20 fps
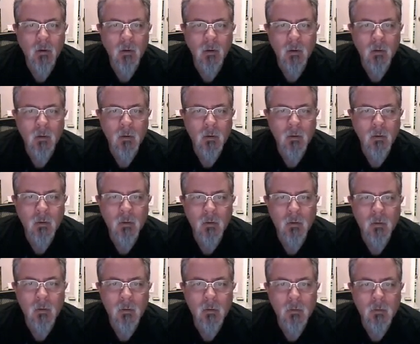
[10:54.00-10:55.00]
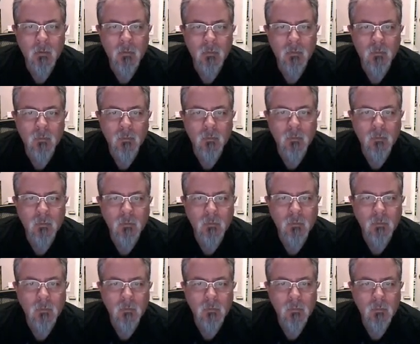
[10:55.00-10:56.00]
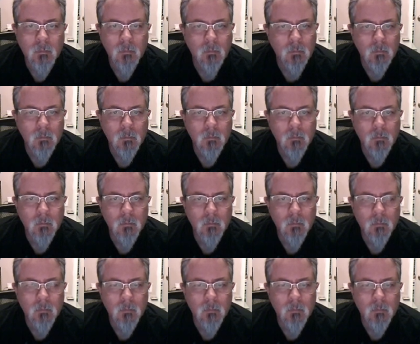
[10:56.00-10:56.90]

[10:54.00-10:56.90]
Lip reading: No one is speaking in this clip.